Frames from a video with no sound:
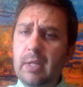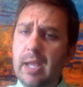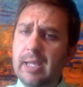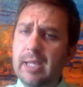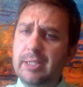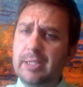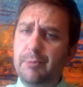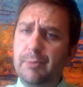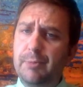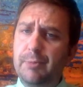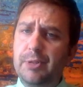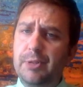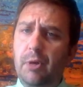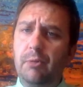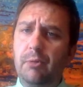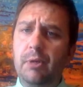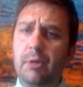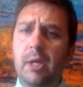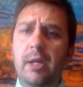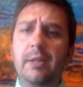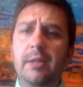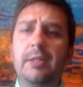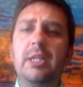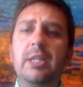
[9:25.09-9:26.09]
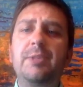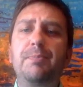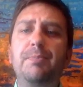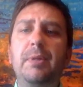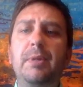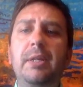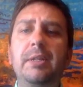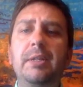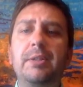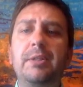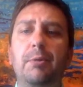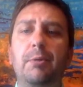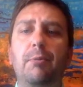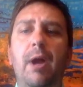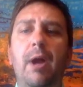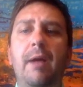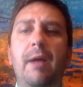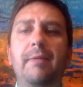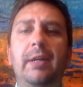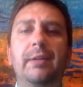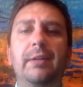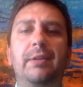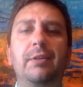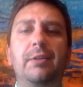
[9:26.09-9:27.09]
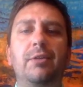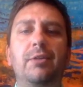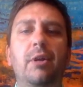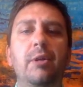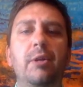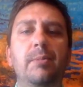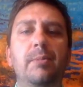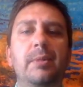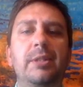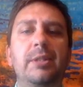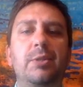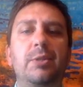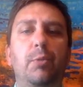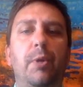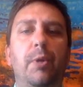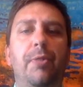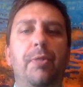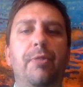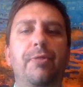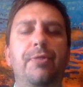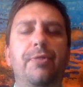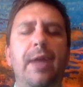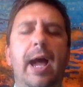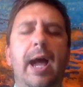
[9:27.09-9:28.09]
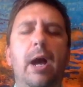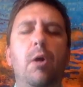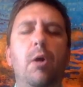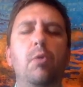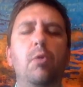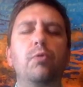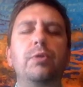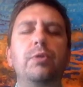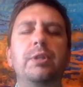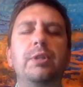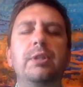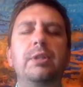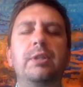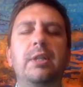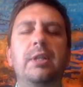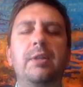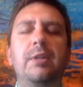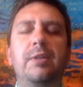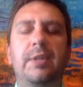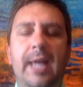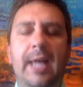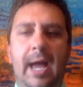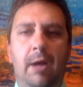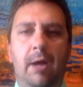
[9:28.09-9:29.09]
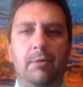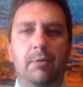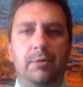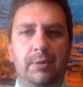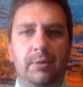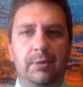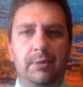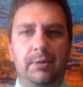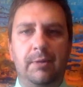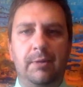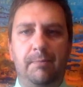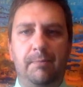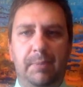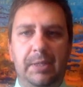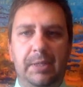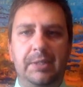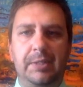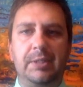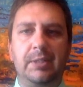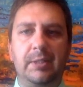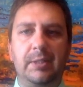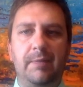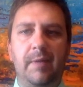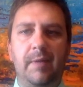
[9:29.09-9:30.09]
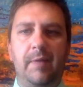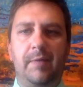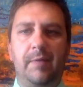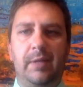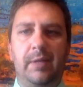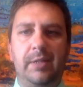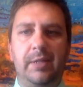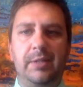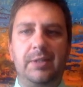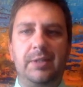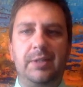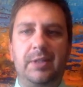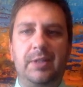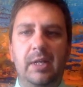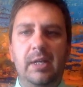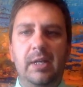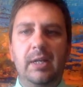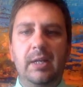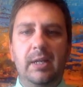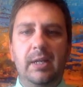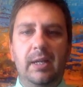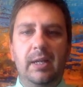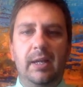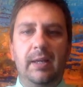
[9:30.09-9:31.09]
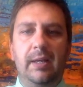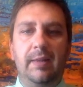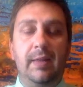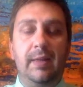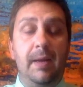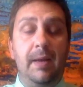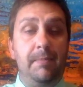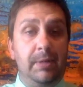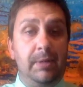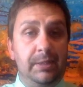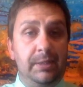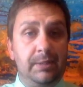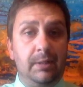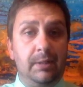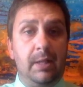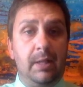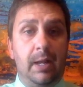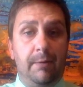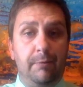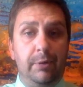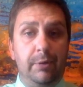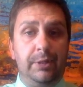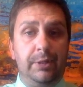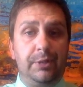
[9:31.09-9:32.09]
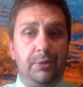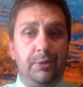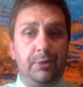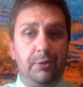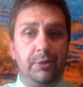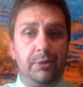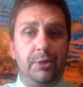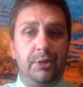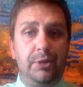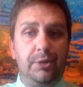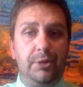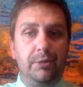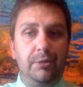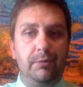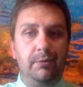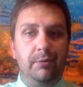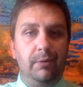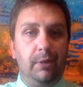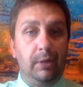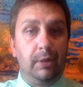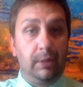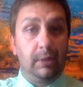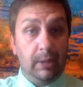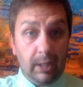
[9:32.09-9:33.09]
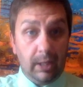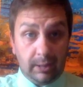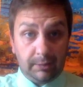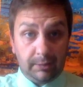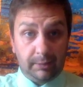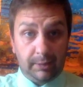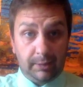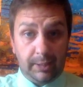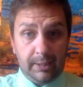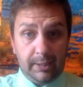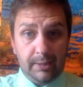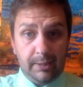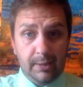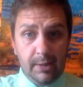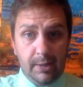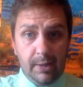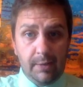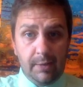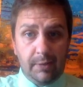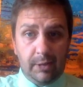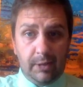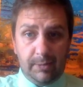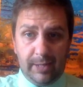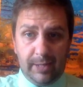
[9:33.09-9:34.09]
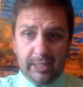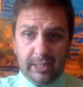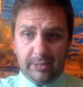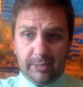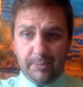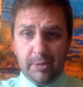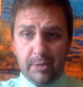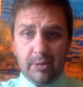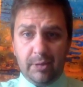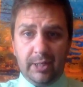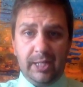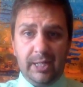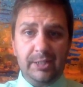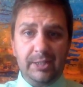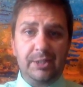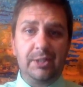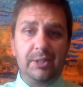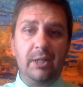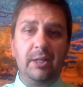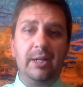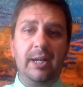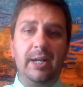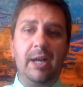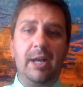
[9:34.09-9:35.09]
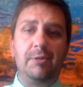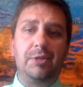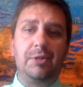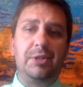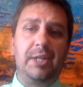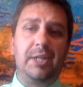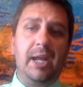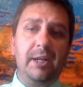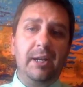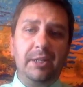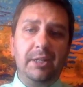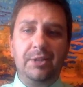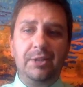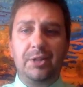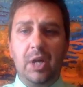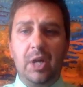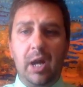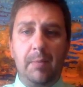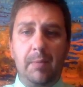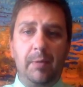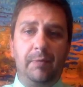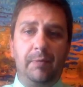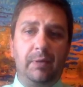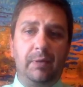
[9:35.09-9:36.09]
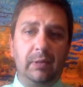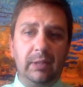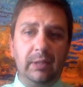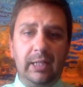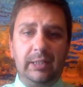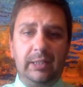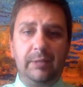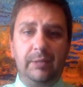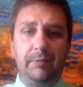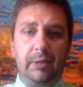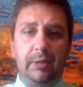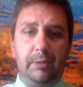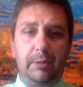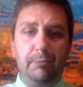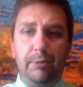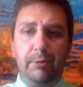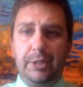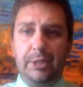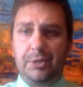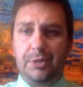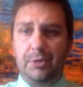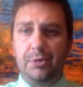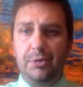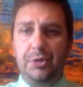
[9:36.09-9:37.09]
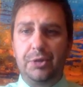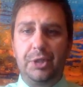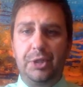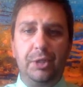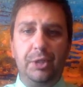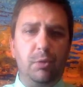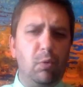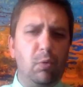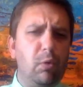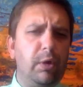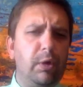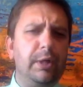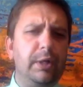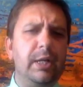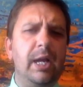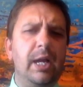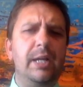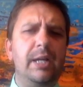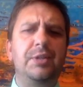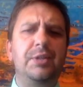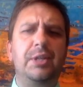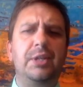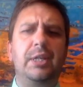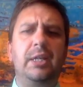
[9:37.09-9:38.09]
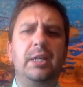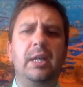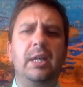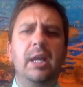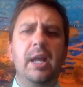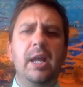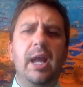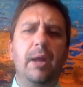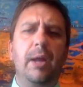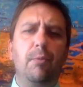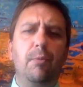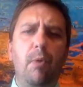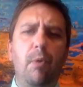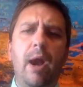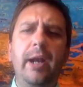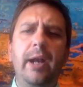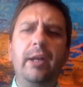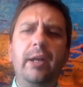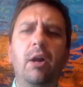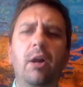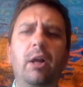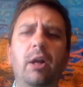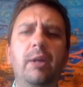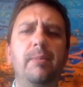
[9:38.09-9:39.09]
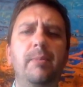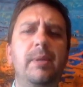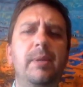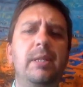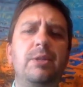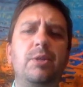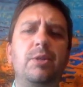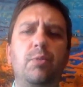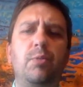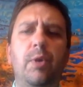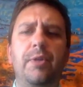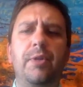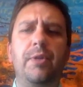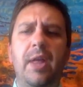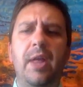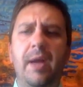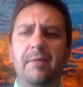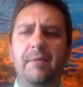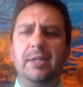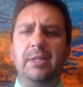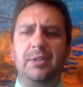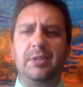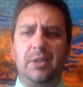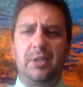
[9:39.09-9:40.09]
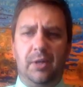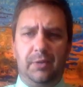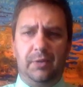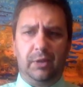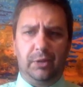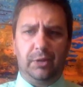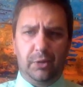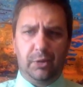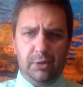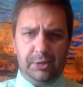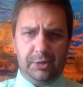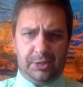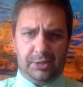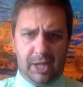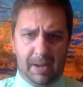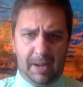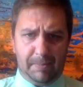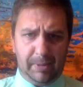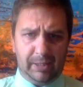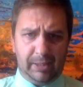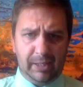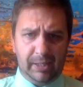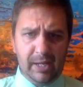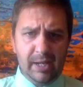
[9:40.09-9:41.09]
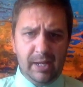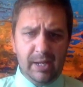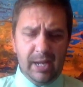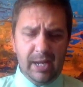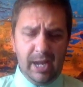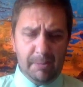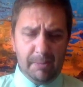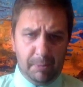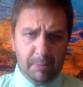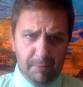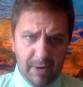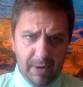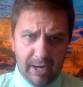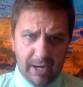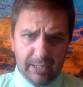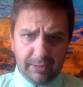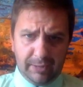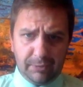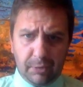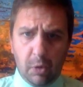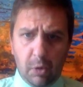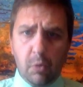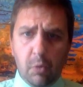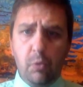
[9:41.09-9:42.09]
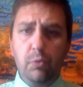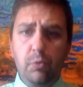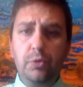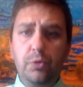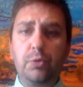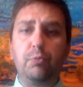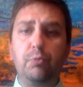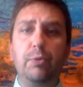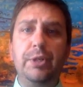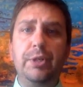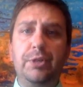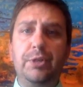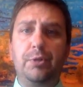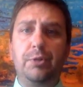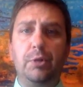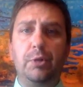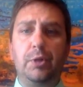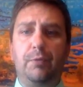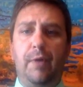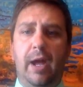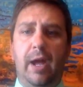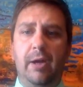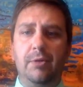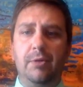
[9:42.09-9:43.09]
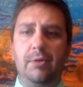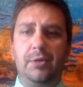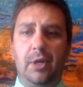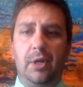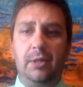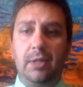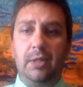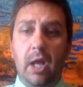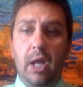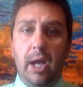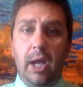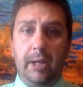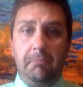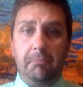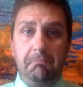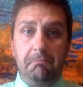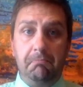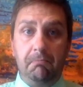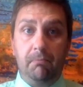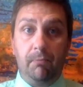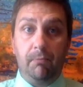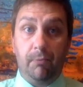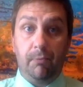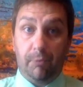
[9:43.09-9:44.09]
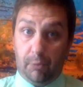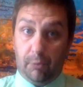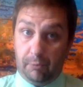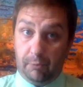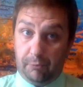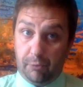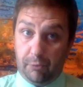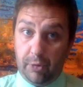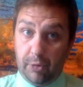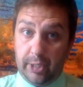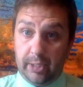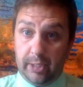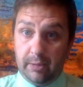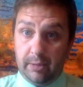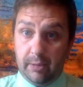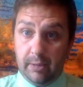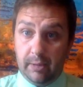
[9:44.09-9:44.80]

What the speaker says: As a result, this means arriving at the tournaments with thousands and thousands of pieces of evidence, and that means a lot of research. Luckily, the debate community has done an outstanding job of collectively researching, organizing, and writing arguments with evidence on the current topic and providing those research files online for free.